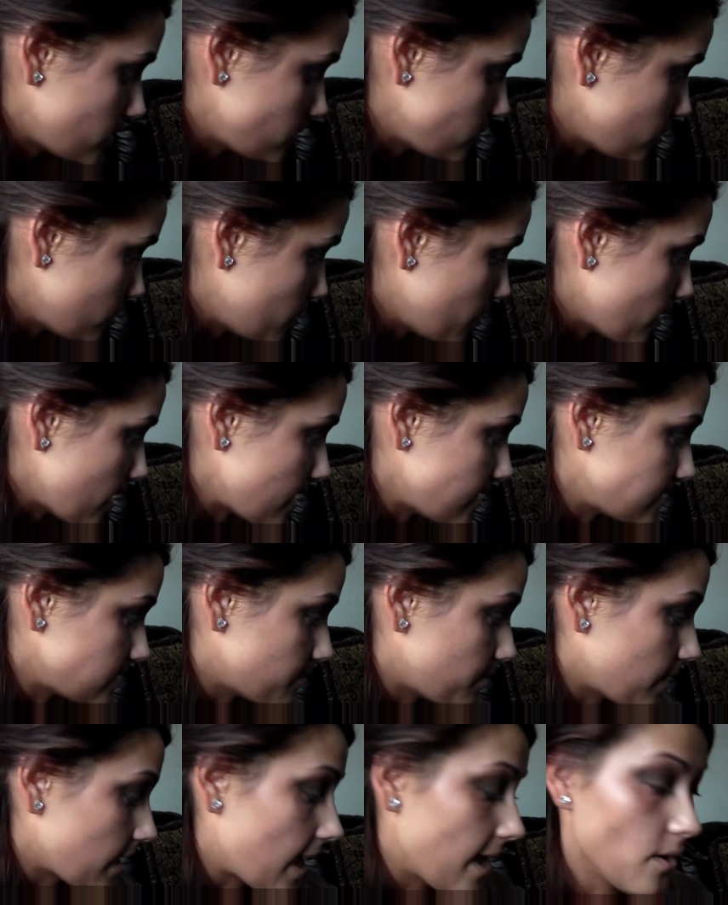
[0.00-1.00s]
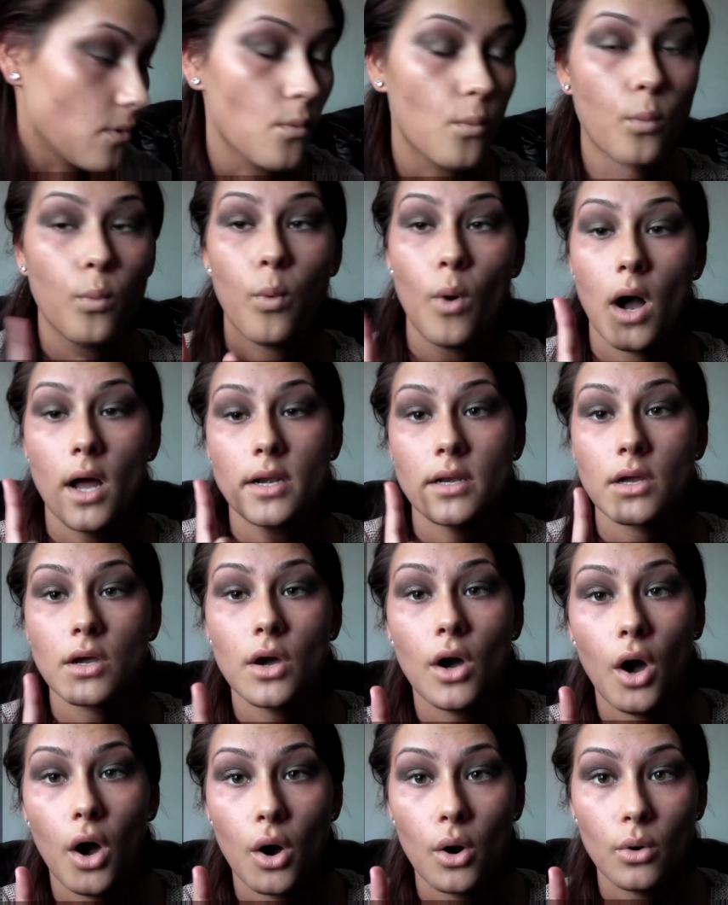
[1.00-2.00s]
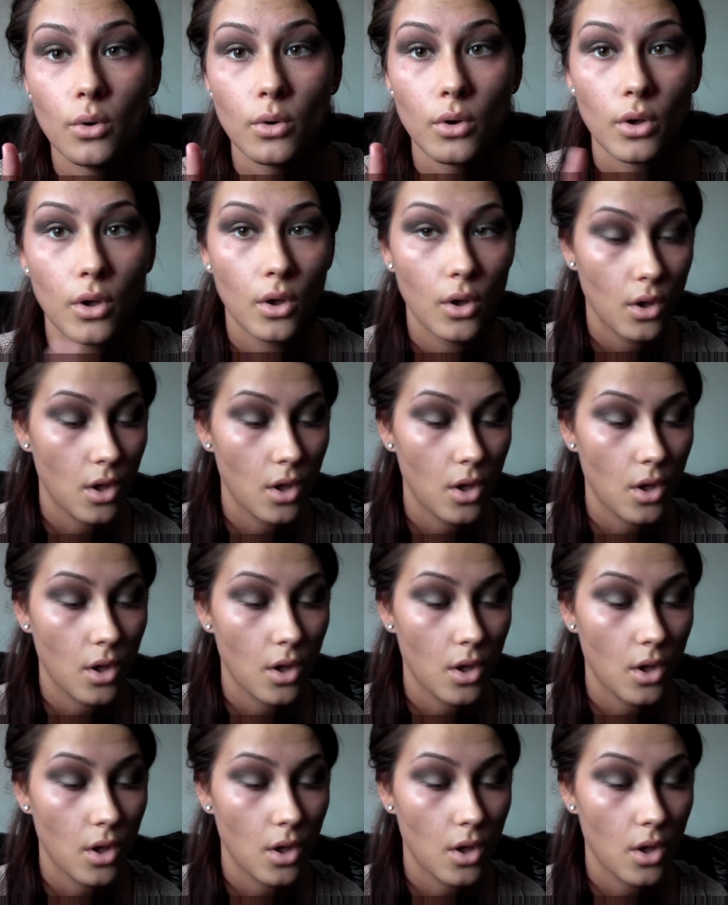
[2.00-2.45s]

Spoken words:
Do is apply one coat